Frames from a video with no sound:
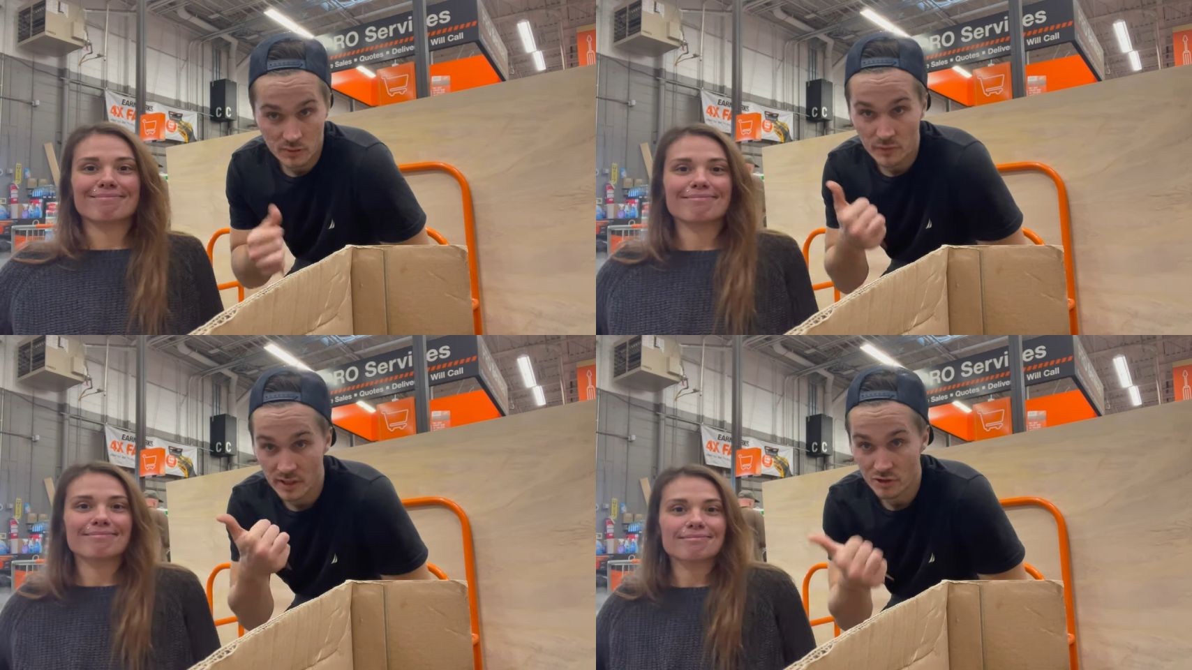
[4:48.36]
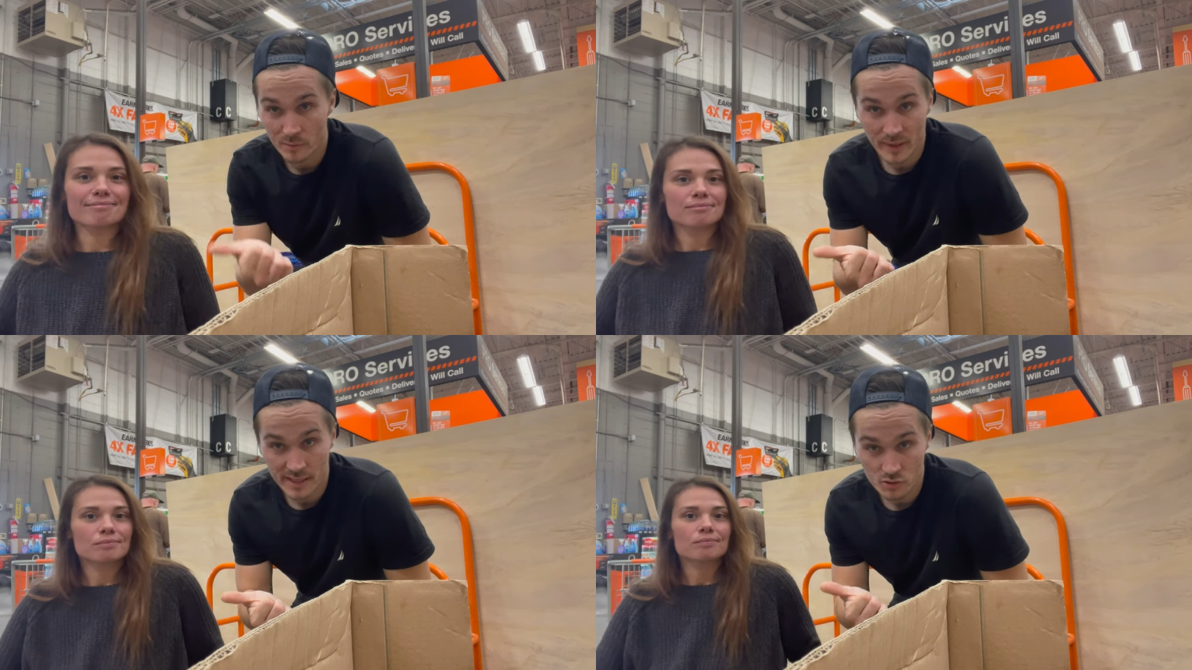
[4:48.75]
Speaker 1: finish our
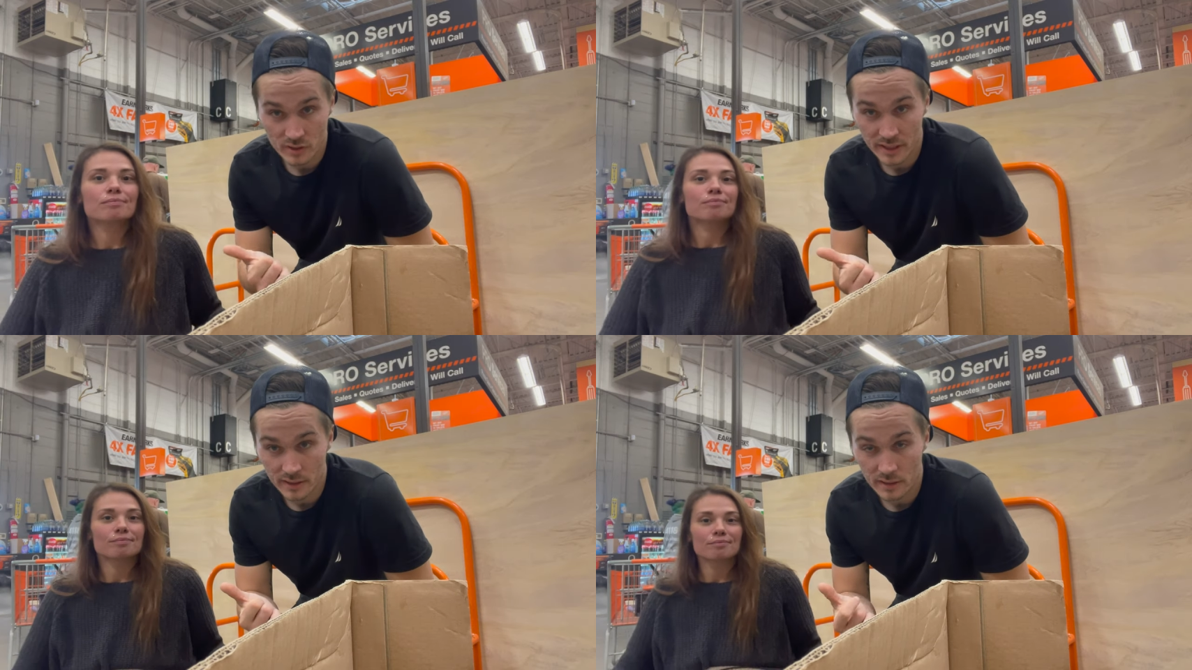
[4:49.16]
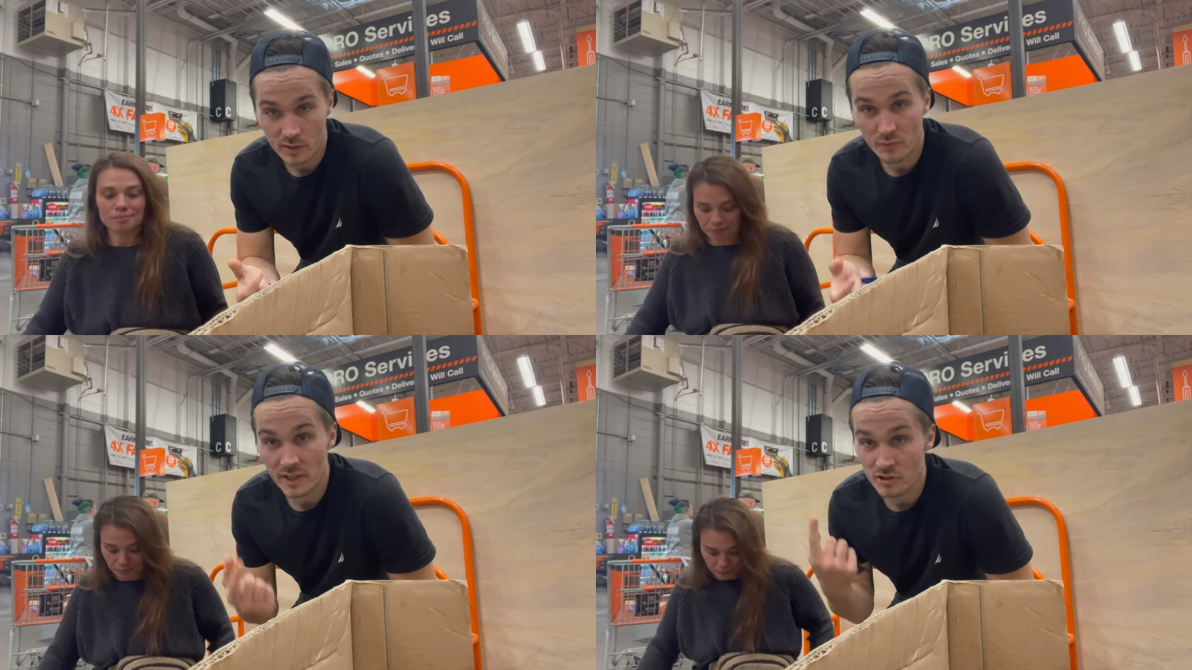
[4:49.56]
pantry, it'll
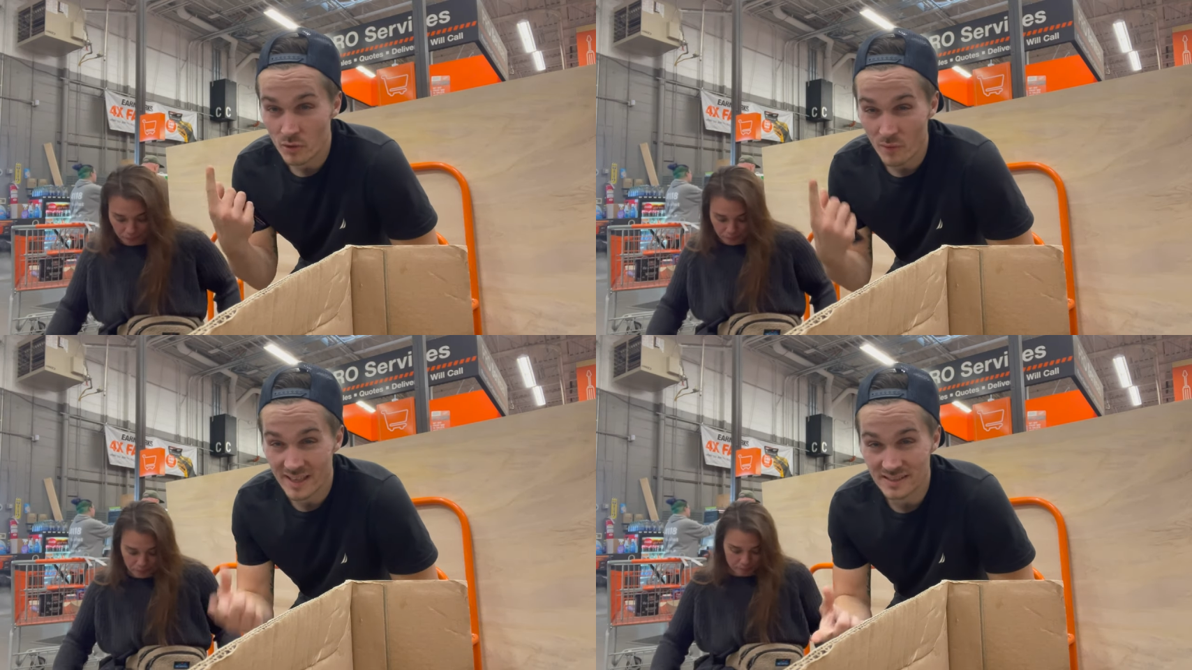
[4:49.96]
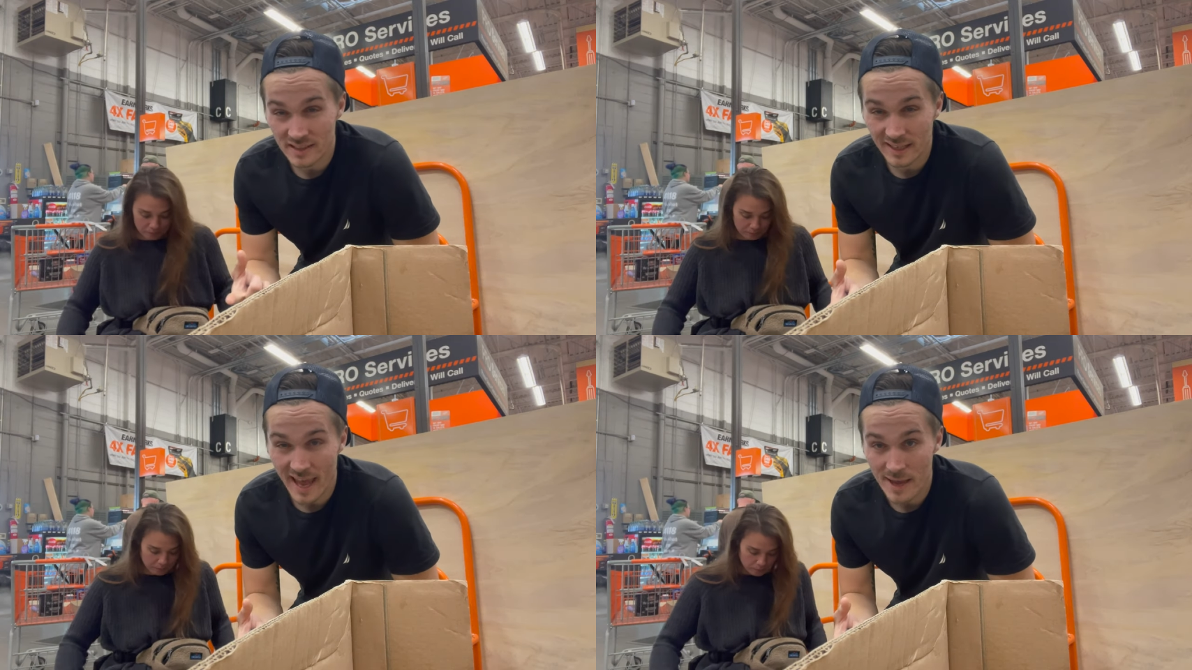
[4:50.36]
finish the rest of the
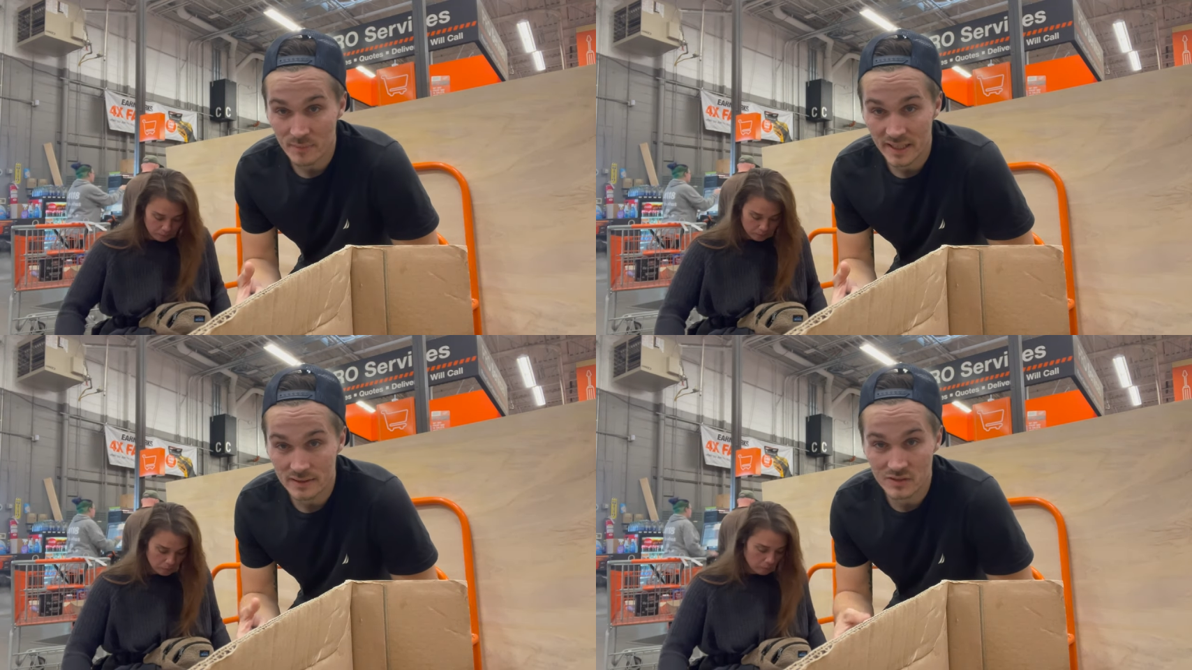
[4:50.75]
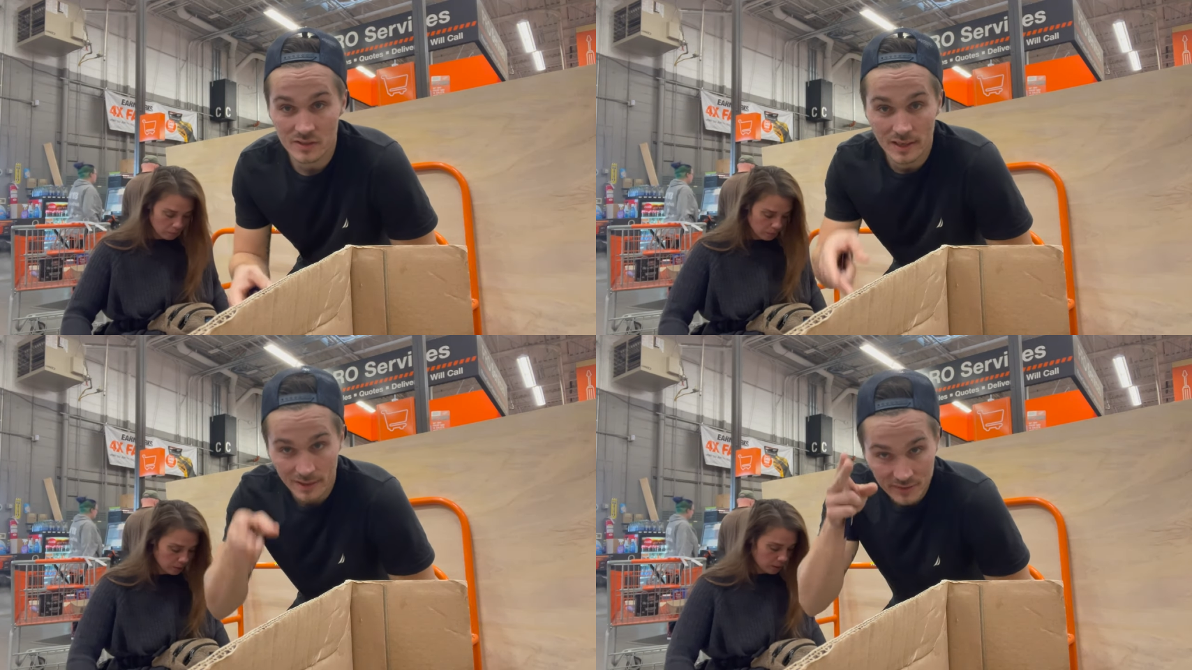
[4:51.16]
cabinets
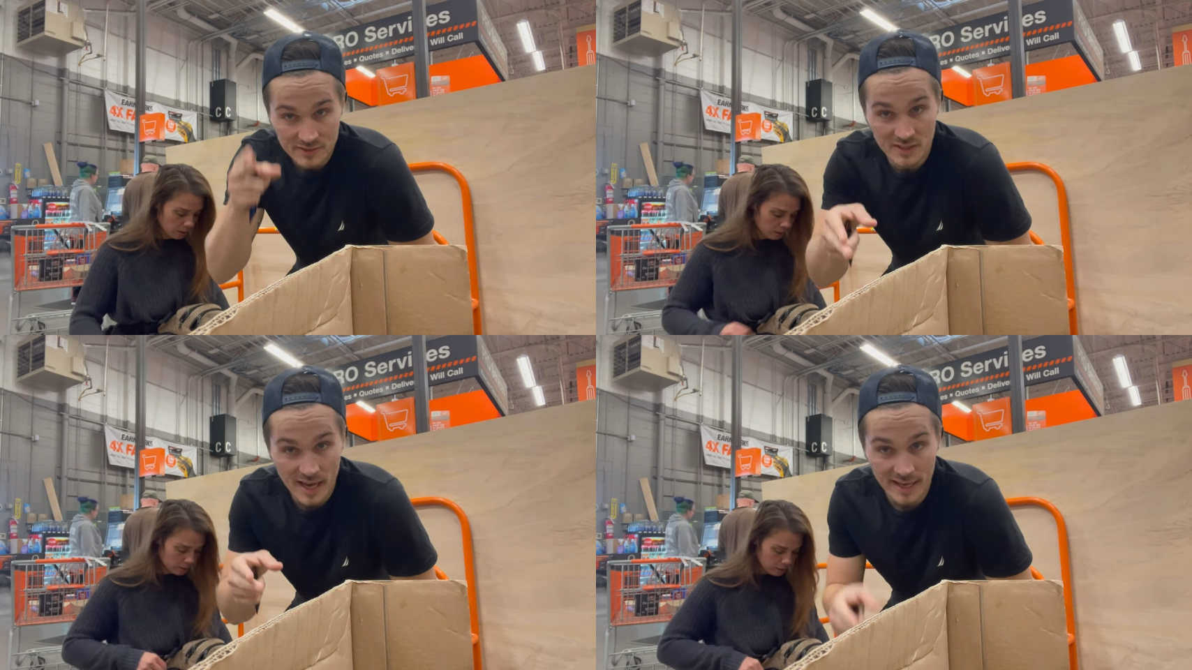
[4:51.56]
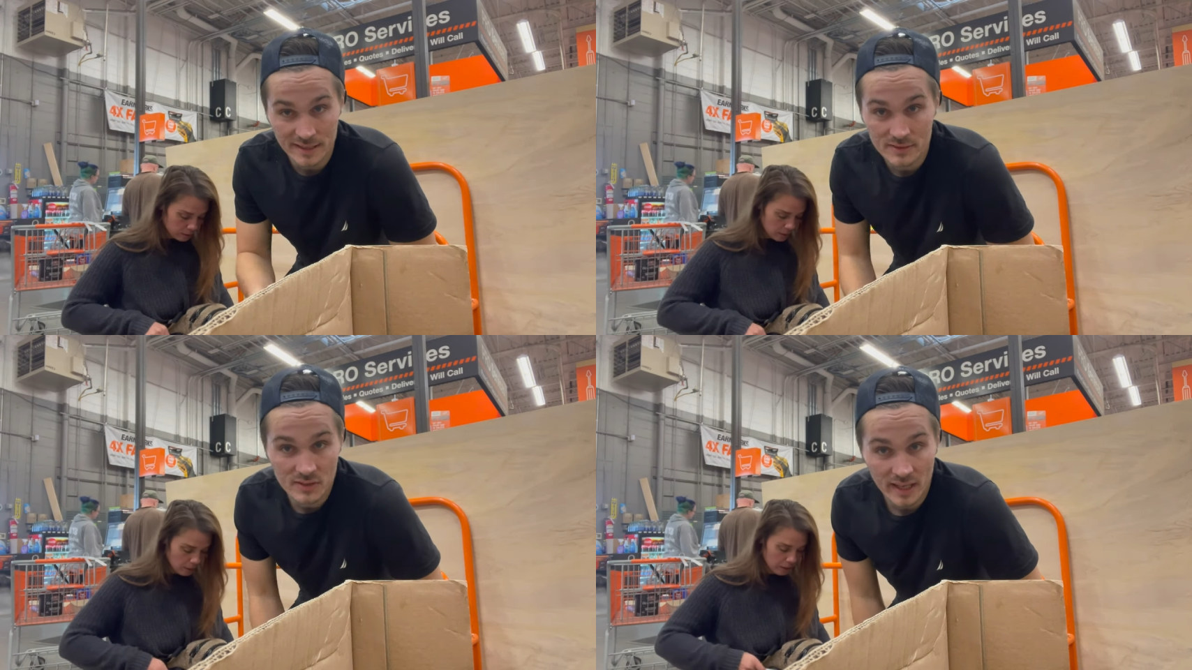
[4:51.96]
on the sides. No,
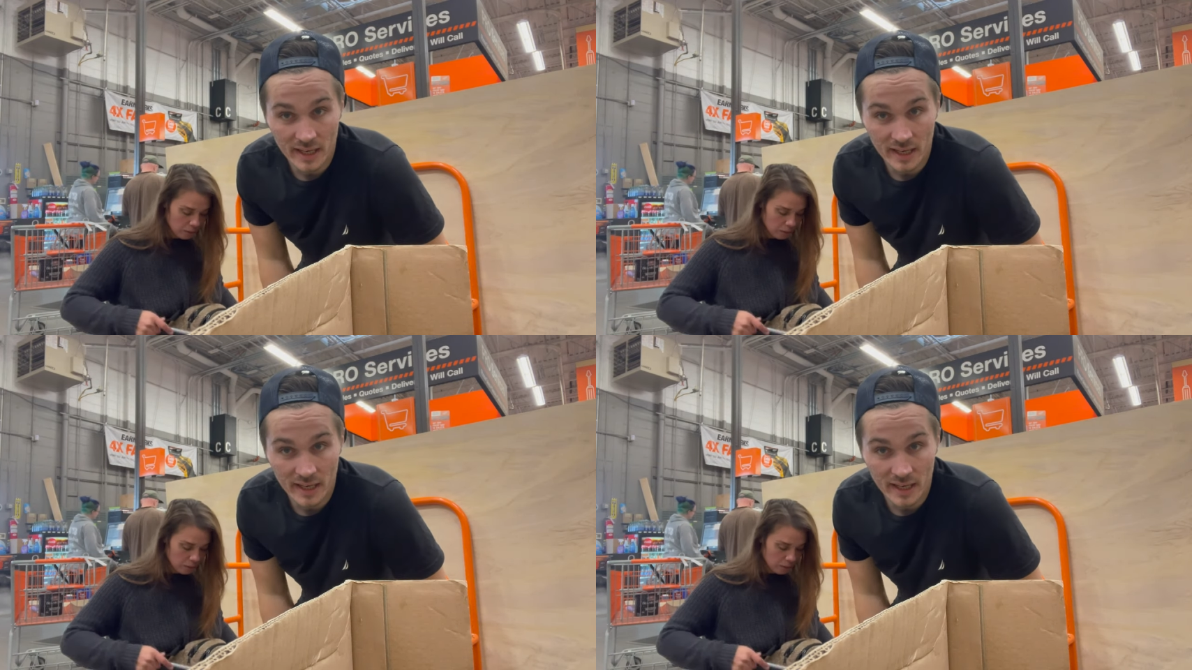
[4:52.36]
oh, I